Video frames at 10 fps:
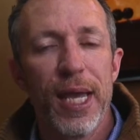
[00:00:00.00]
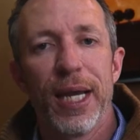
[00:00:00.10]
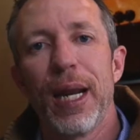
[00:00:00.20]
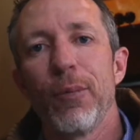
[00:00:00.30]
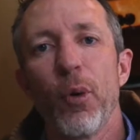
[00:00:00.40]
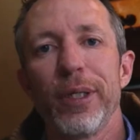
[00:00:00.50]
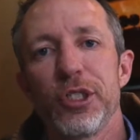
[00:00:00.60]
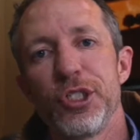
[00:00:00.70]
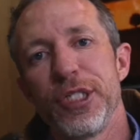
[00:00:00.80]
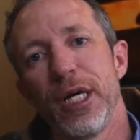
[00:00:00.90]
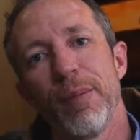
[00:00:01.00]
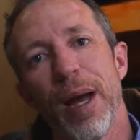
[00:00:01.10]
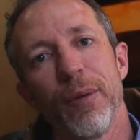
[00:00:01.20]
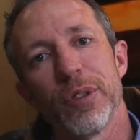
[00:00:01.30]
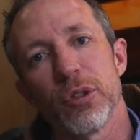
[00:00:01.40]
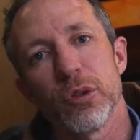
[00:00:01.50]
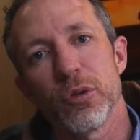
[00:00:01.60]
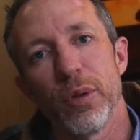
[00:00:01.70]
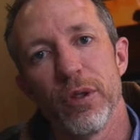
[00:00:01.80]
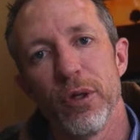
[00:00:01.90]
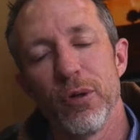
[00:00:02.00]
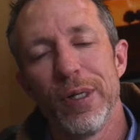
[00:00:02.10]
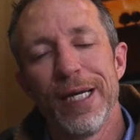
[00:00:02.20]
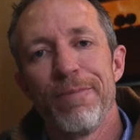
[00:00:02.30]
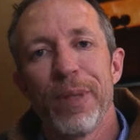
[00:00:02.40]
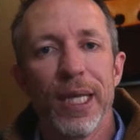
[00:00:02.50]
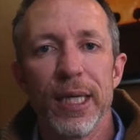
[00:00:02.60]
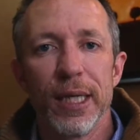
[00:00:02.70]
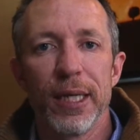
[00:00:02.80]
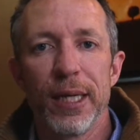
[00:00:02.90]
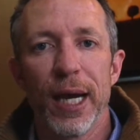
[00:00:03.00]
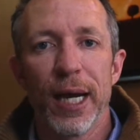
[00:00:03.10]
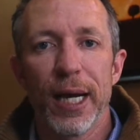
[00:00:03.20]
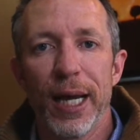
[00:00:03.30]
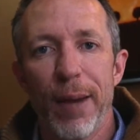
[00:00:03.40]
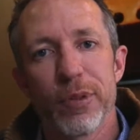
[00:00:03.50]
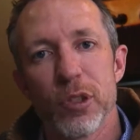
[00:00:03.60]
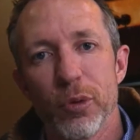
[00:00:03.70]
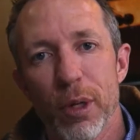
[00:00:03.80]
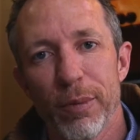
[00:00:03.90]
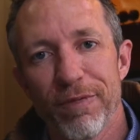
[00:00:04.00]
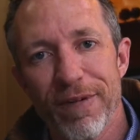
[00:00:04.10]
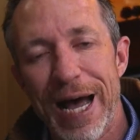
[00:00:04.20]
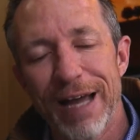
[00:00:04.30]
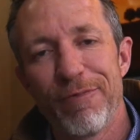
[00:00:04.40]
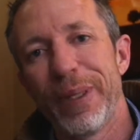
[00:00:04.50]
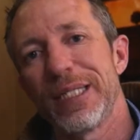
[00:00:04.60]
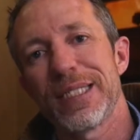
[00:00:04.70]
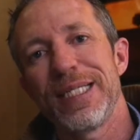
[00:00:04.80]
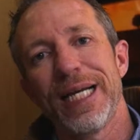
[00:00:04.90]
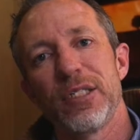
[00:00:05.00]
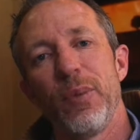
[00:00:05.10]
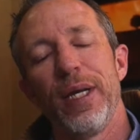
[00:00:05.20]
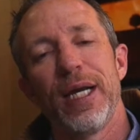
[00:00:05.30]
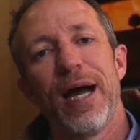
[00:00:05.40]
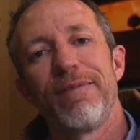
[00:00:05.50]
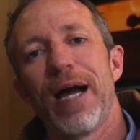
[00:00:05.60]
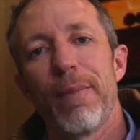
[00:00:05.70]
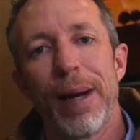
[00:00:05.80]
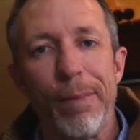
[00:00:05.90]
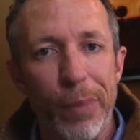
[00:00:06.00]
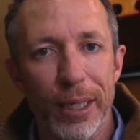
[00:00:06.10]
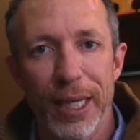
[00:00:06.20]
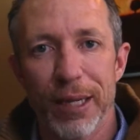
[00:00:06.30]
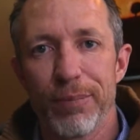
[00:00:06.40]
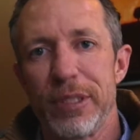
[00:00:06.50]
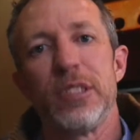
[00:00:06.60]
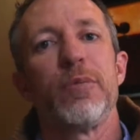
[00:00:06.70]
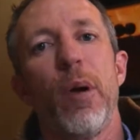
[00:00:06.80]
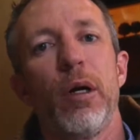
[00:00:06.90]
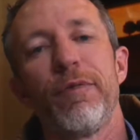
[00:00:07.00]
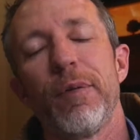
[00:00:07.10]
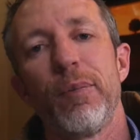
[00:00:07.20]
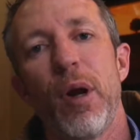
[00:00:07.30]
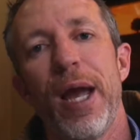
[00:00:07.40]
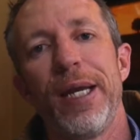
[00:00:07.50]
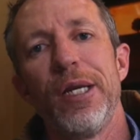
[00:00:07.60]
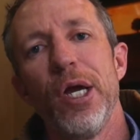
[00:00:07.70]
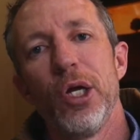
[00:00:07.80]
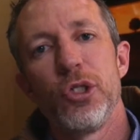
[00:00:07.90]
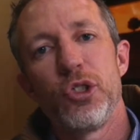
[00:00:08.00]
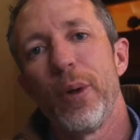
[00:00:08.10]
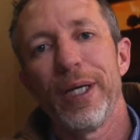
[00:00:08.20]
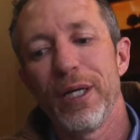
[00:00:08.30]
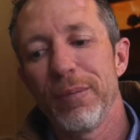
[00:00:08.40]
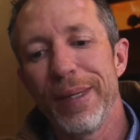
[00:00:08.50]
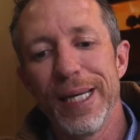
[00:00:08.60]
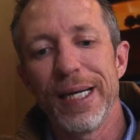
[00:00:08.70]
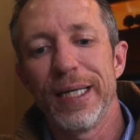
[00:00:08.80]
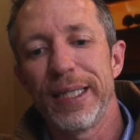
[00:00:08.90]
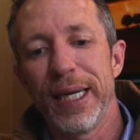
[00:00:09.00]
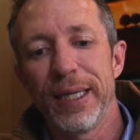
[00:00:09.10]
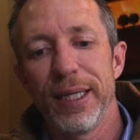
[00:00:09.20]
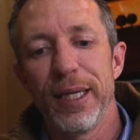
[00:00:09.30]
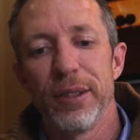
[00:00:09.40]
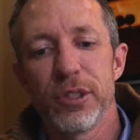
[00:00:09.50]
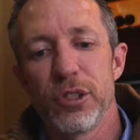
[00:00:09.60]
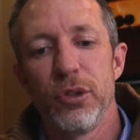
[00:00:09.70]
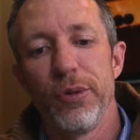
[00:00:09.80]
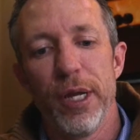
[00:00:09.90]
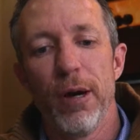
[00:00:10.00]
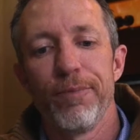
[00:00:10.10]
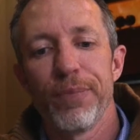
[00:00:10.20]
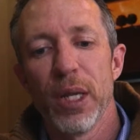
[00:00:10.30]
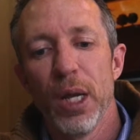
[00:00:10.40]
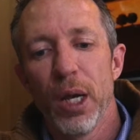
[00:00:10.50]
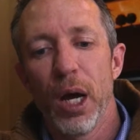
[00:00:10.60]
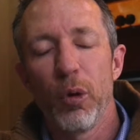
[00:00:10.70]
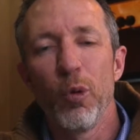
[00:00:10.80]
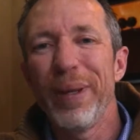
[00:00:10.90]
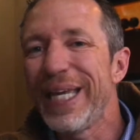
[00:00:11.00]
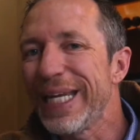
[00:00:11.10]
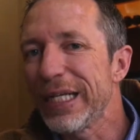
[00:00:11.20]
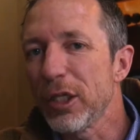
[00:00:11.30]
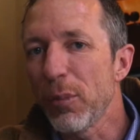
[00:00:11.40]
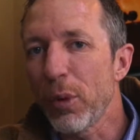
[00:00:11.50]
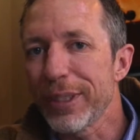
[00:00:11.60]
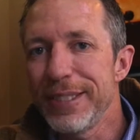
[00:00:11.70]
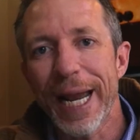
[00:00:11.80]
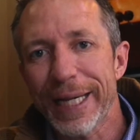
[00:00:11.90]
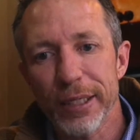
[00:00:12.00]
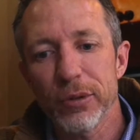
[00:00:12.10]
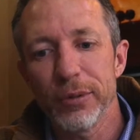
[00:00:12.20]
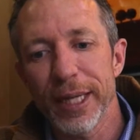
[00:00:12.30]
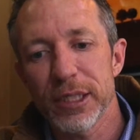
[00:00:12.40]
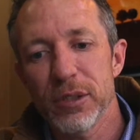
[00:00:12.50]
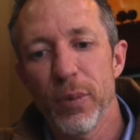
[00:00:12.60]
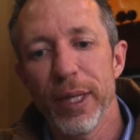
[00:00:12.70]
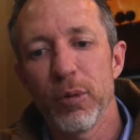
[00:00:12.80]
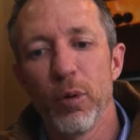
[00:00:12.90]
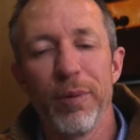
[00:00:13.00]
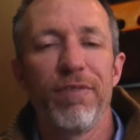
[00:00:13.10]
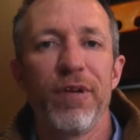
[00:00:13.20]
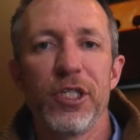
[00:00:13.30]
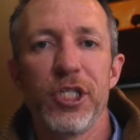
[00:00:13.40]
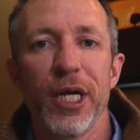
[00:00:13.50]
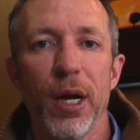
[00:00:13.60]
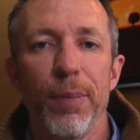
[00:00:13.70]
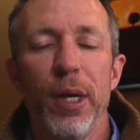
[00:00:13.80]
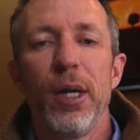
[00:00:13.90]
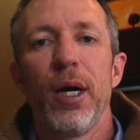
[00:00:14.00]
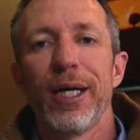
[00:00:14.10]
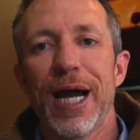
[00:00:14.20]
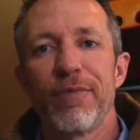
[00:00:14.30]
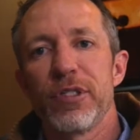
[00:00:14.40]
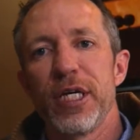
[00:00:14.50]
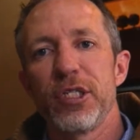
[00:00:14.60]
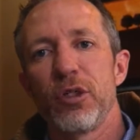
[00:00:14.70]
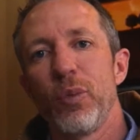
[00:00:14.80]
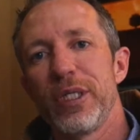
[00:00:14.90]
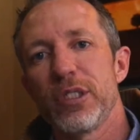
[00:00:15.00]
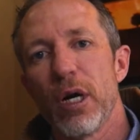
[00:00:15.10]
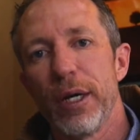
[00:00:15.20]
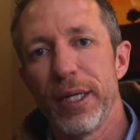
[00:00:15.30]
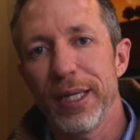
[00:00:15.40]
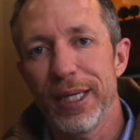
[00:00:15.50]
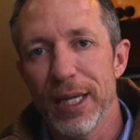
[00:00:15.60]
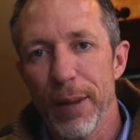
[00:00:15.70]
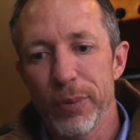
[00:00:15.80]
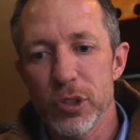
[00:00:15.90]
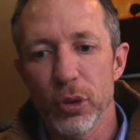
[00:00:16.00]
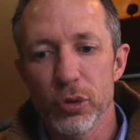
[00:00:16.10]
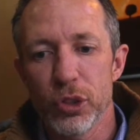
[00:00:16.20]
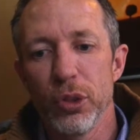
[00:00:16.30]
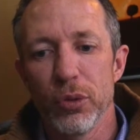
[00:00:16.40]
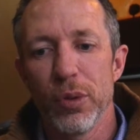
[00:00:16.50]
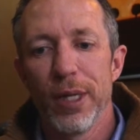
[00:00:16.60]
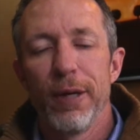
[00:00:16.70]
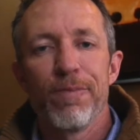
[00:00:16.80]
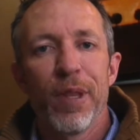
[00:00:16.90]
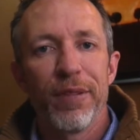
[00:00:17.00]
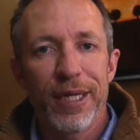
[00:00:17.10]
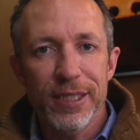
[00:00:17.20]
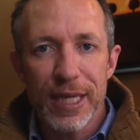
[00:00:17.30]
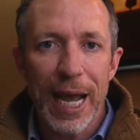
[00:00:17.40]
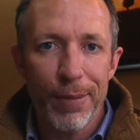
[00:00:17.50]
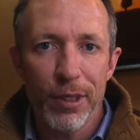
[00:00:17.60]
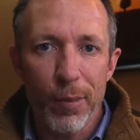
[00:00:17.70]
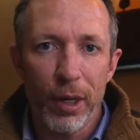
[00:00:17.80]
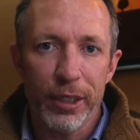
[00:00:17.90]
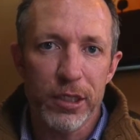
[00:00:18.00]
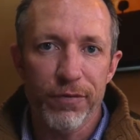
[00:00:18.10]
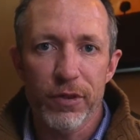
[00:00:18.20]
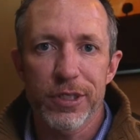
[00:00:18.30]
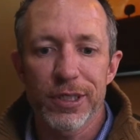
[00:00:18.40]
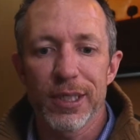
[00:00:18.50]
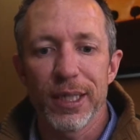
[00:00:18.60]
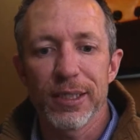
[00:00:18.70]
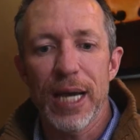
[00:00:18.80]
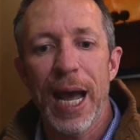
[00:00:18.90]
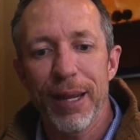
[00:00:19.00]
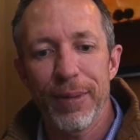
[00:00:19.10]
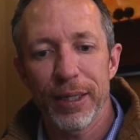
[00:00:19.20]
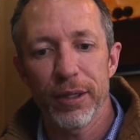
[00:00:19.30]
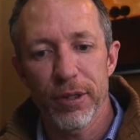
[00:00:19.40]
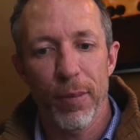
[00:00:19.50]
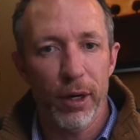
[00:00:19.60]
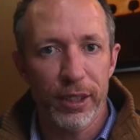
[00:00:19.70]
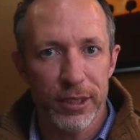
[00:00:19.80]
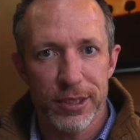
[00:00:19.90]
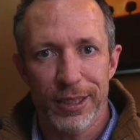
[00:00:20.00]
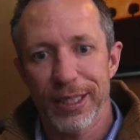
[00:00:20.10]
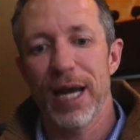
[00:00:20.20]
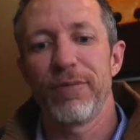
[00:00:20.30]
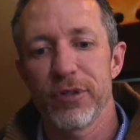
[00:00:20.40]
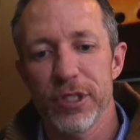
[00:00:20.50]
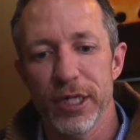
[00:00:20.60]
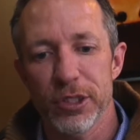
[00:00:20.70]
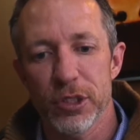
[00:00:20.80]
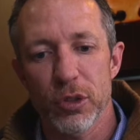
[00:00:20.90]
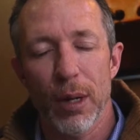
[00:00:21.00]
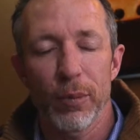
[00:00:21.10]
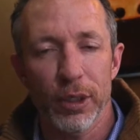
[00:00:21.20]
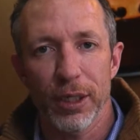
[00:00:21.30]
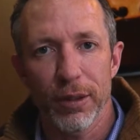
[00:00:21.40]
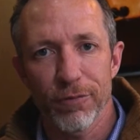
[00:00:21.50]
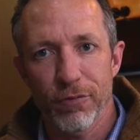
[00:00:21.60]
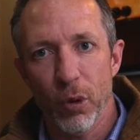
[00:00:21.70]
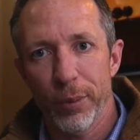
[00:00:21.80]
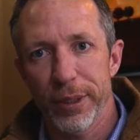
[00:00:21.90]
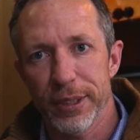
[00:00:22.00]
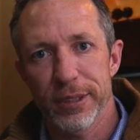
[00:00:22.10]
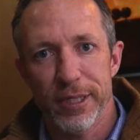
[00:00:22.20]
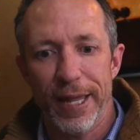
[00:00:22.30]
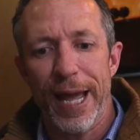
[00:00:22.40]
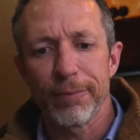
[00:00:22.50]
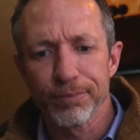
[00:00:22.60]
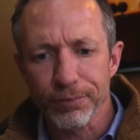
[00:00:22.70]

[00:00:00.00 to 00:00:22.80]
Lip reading: And I'm going to share my results with you in episode number 5, because next week I've got my buddy and business partner from Brian joining me again in the studio. We'll be getting a little more technical next week. We'll be finishing up a conversation we started in episode 2, the time in the markets versus timing the markets conversation. So I'm looking forward to that.